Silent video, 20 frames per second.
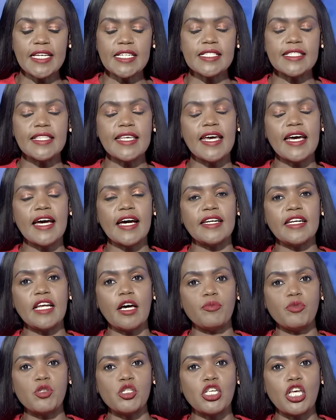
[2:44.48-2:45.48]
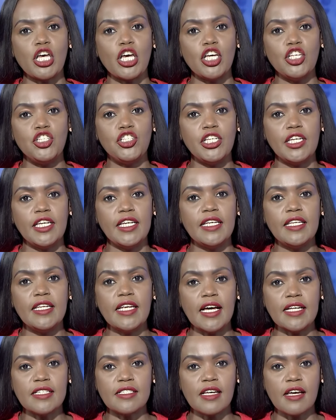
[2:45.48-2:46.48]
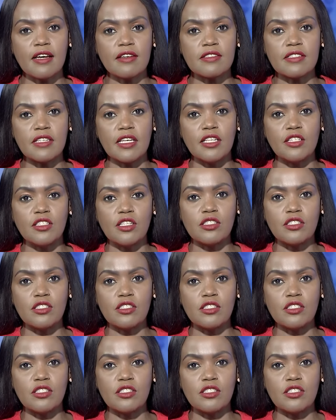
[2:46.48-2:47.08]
is there an upsurge in attacks in